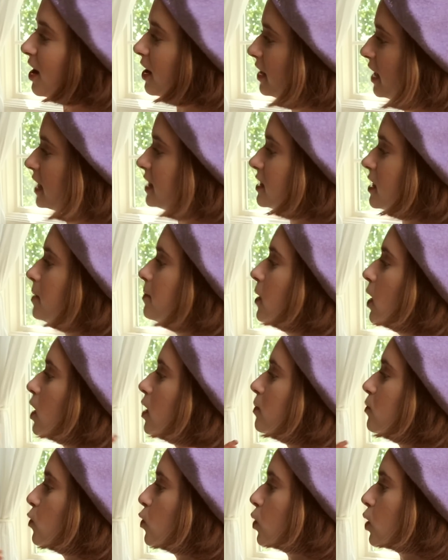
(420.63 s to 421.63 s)
Next up
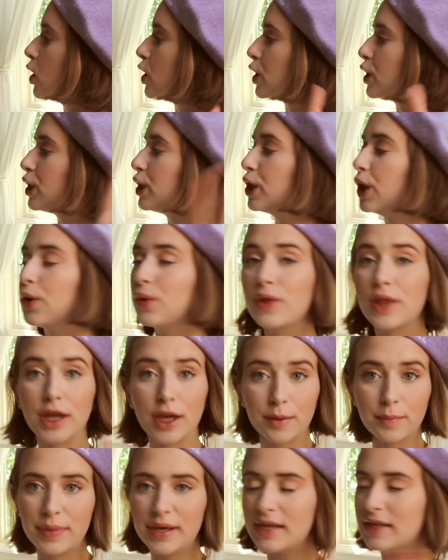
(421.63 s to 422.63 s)
are more
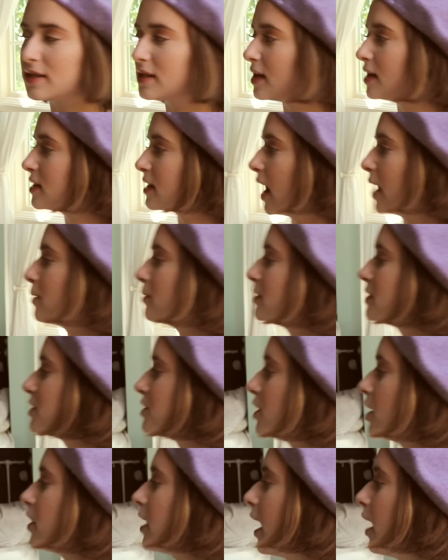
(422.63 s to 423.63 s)
clothing pieces. I will
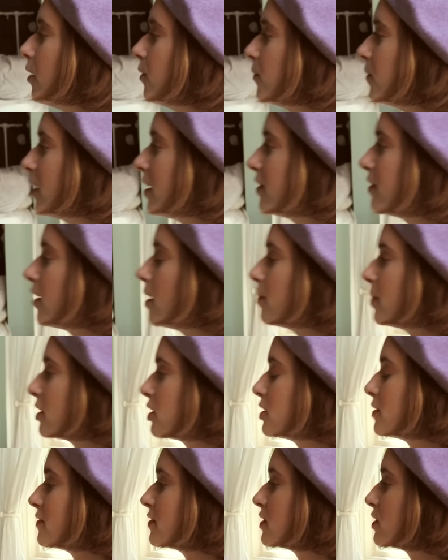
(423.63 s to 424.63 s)
start out with a
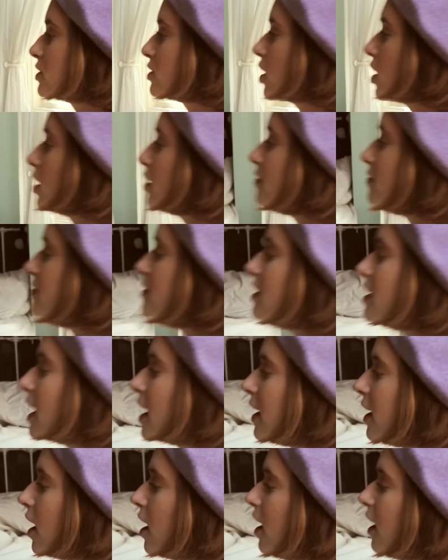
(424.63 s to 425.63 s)
bunch of scarves that
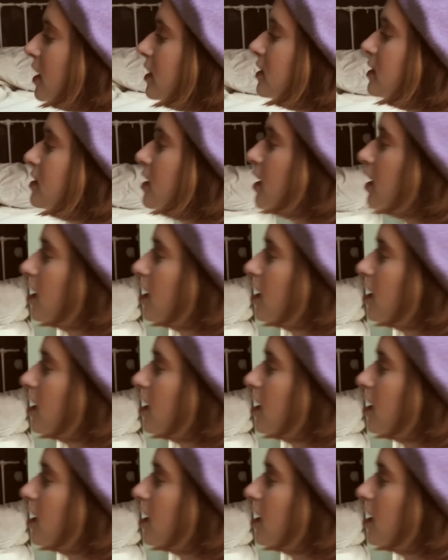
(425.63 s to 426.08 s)
I got.